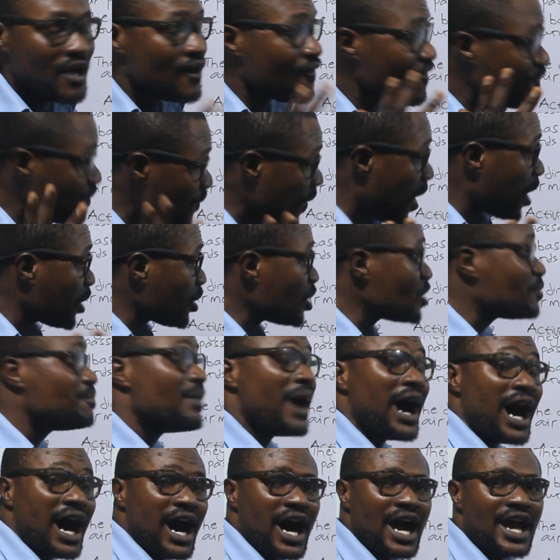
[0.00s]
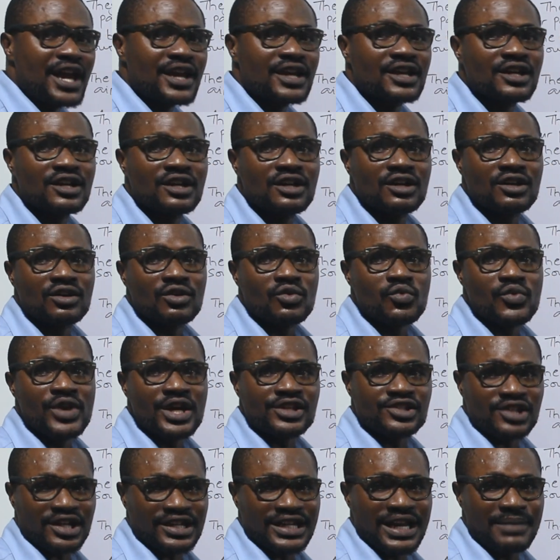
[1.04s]
Followed by,
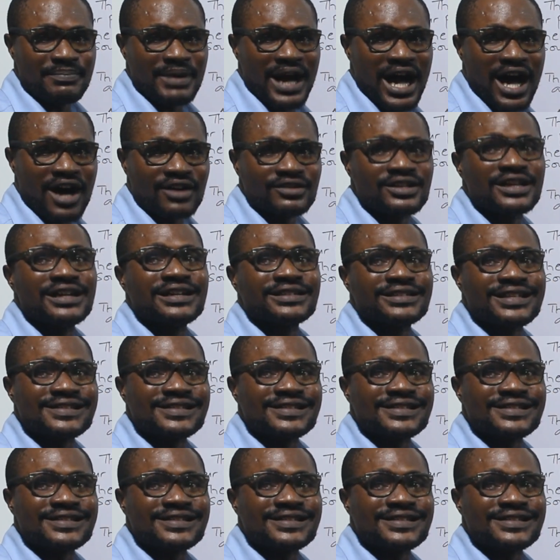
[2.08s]
we're talking about